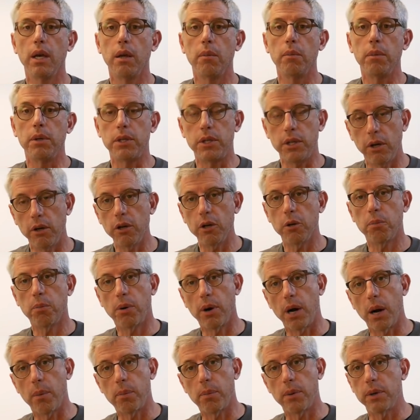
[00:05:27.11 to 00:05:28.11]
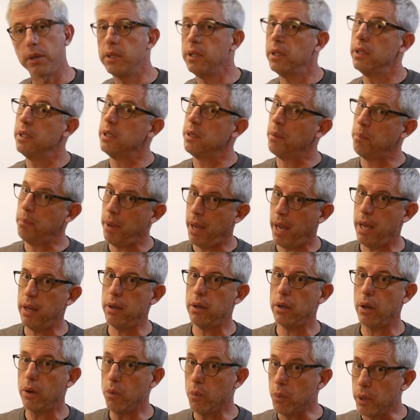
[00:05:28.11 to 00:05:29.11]
material properties
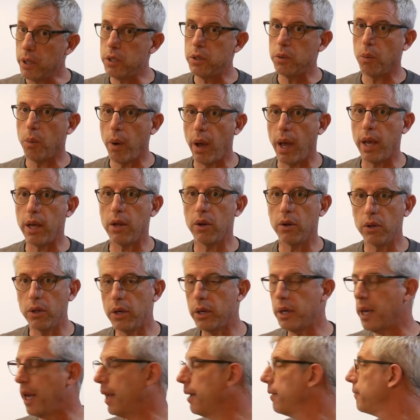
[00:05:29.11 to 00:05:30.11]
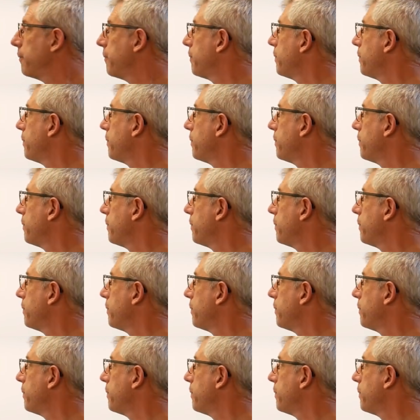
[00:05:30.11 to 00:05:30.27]
depend on which way you're looking.